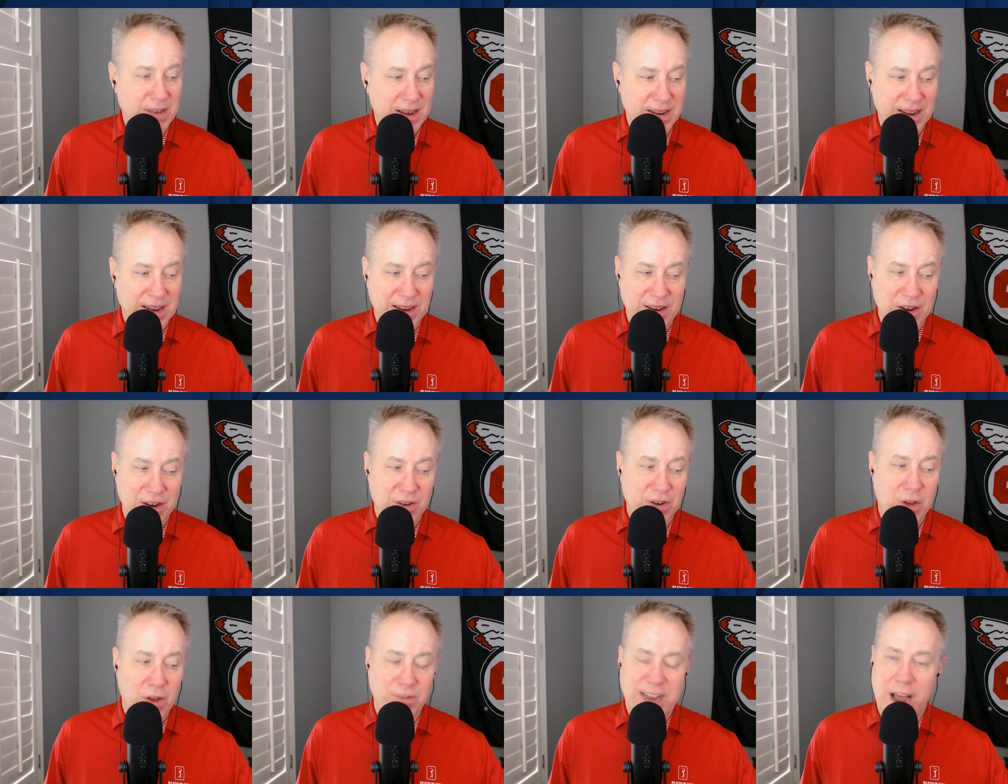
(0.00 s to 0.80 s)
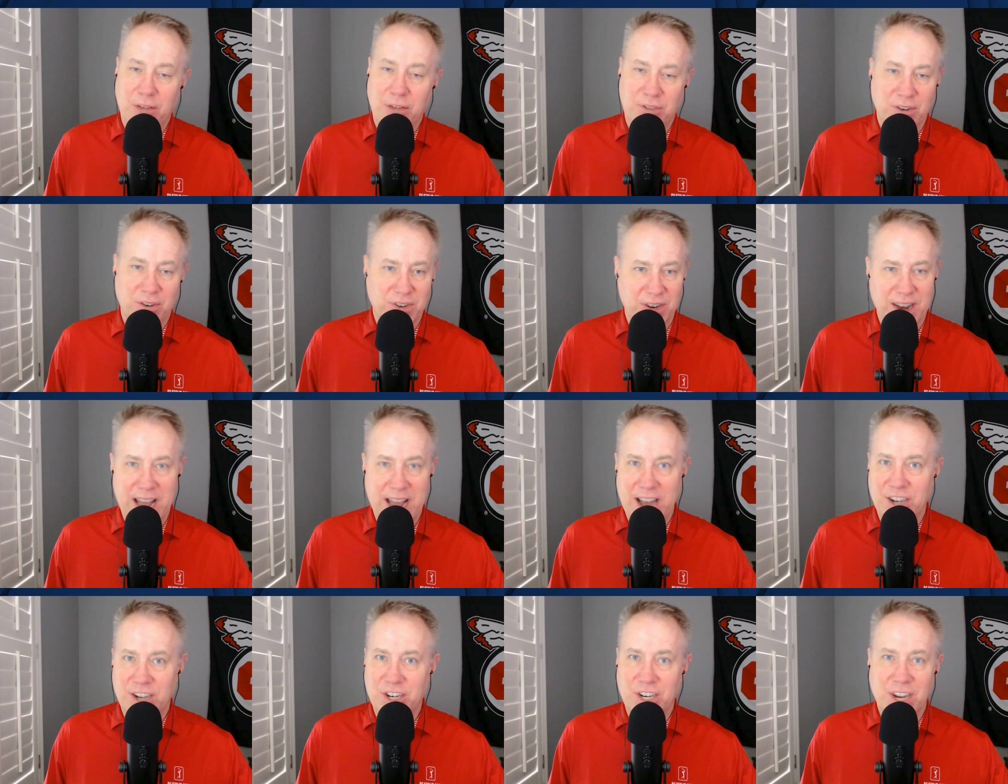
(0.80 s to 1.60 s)
No doubt there's an
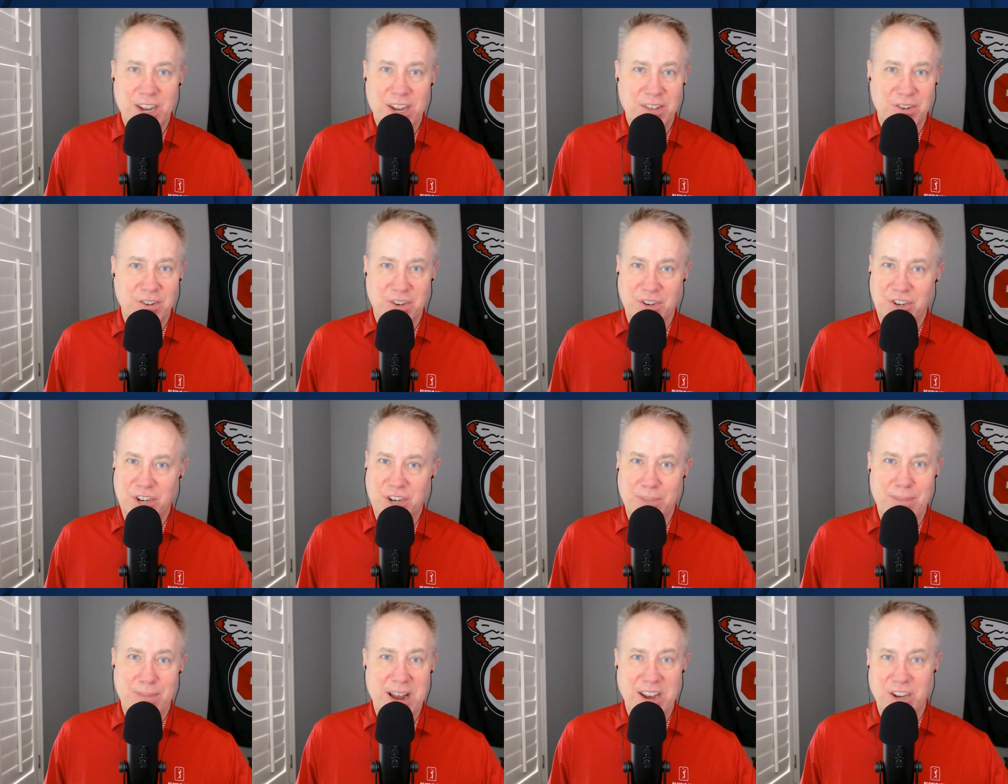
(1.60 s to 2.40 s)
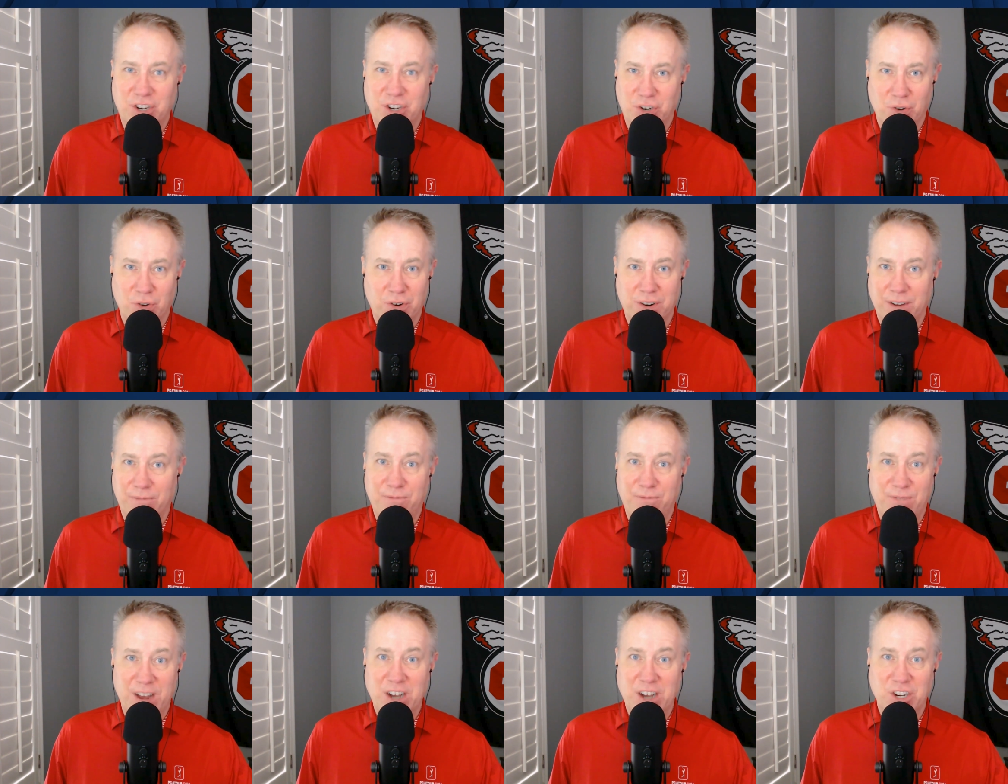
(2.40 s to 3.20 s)
edge. There's a chip on his shoulder to
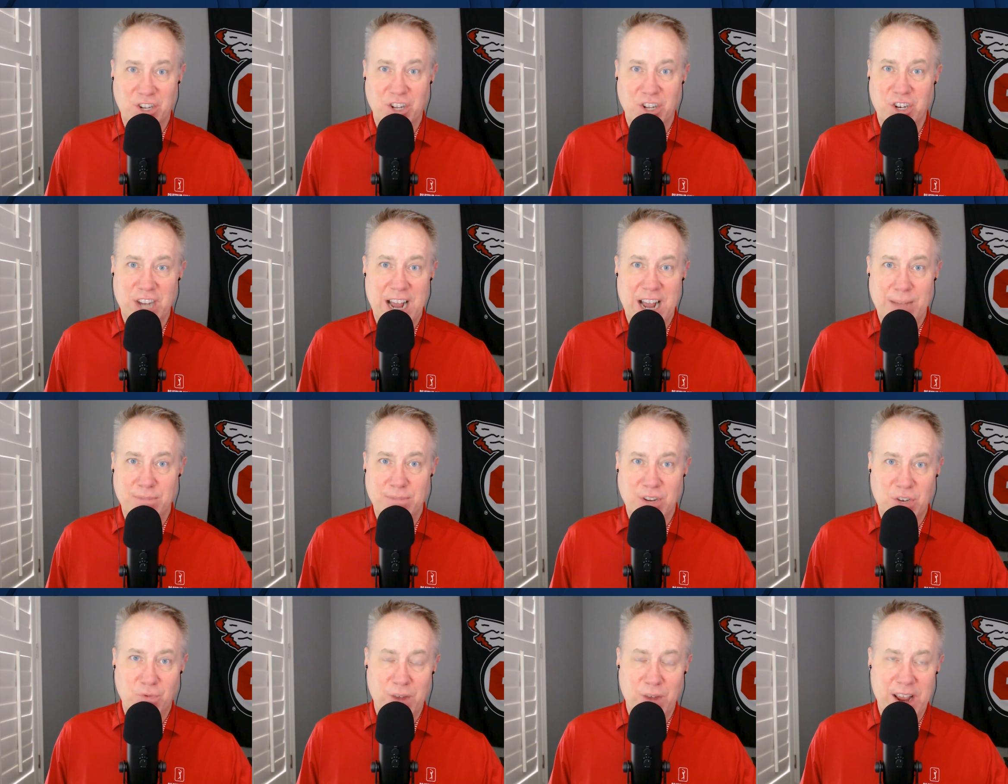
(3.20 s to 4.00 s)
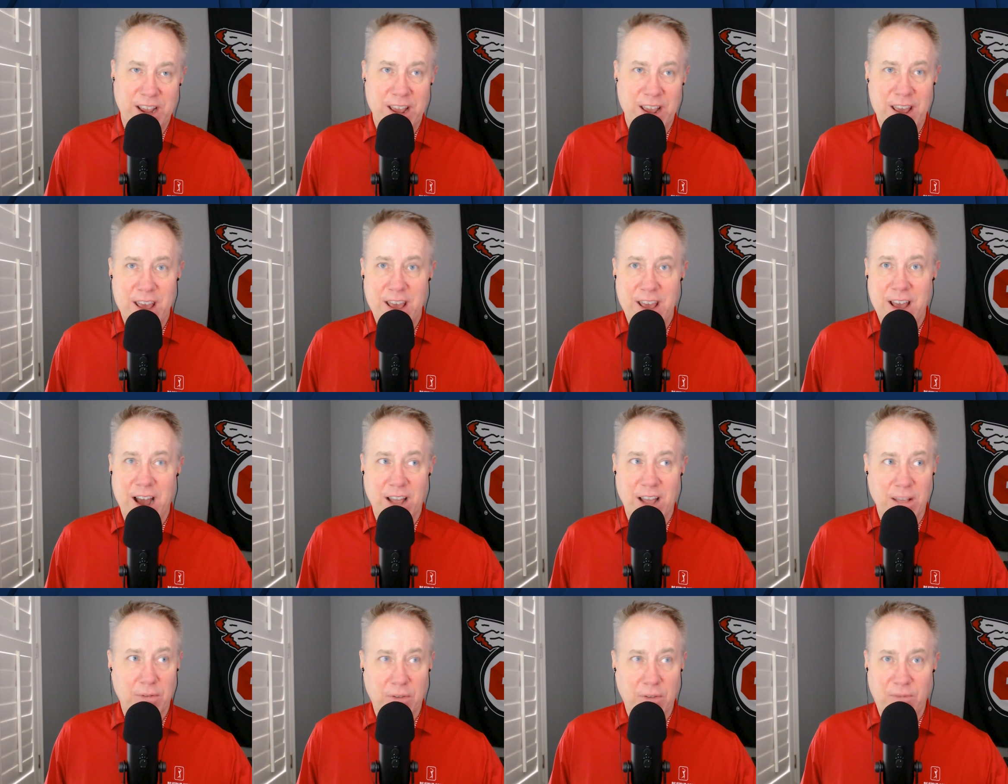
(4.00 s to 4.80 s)
finish the job this week.
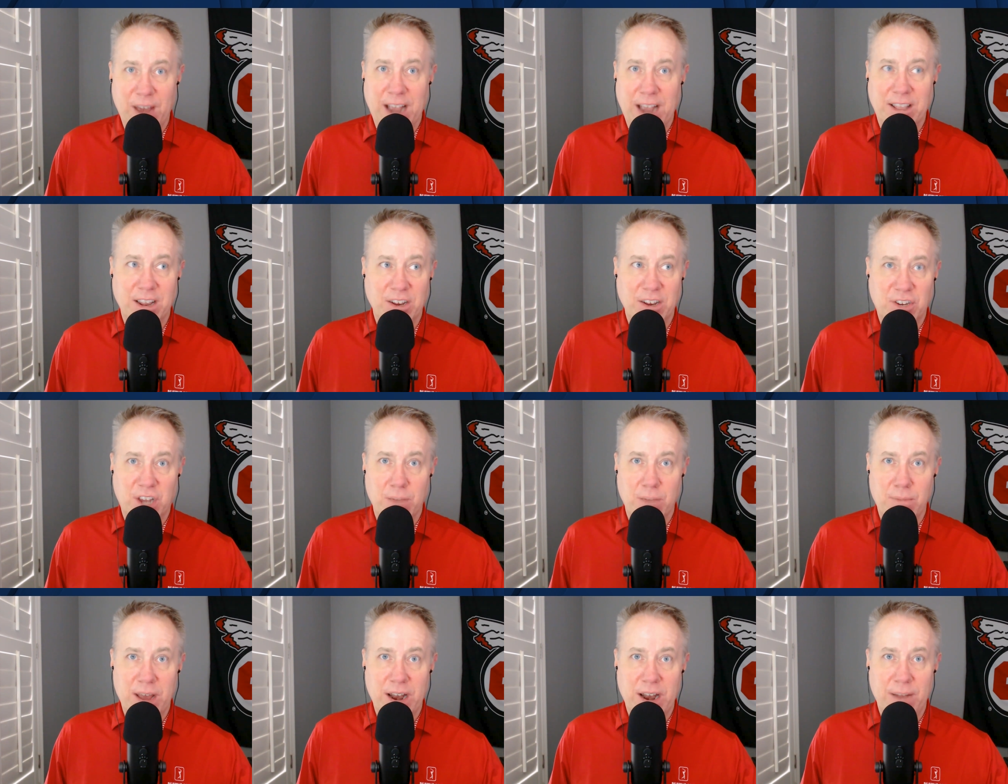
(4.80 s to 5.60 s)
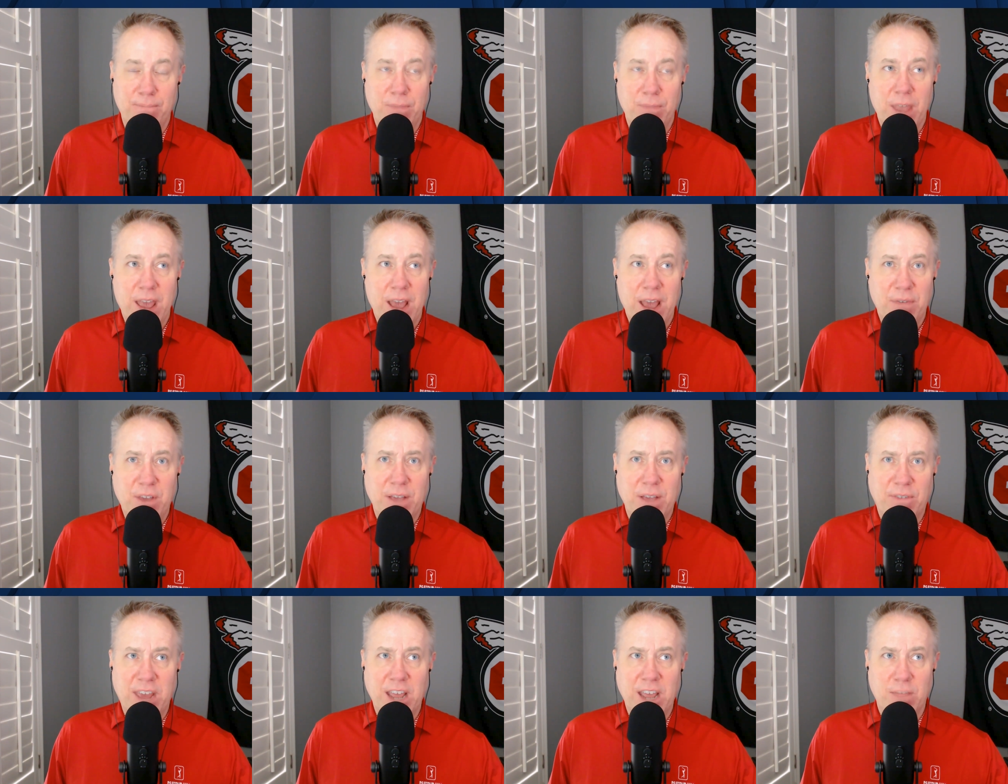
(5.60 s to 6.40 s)
I love the fact that he's committed.
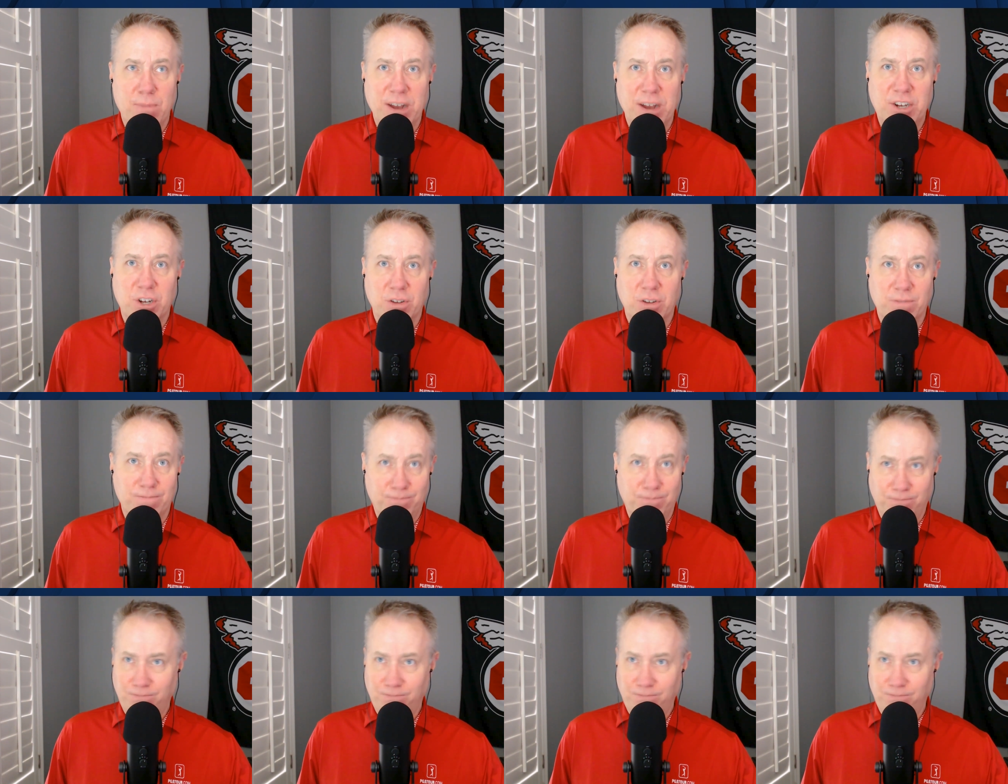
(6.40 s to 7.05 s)
Think of Keith Mitchell.